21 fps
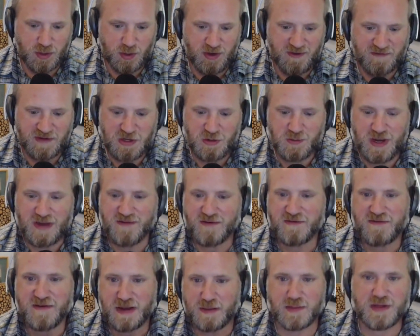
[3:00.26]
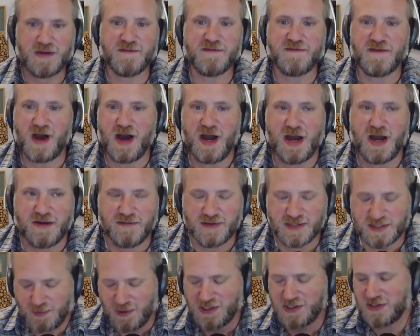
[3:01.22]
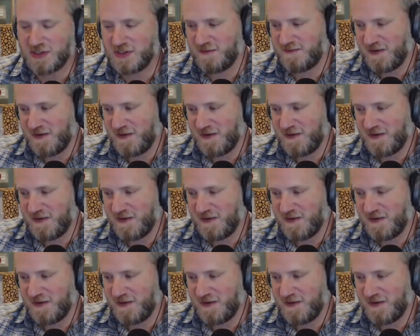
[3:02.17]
If you have a family of 5, especially a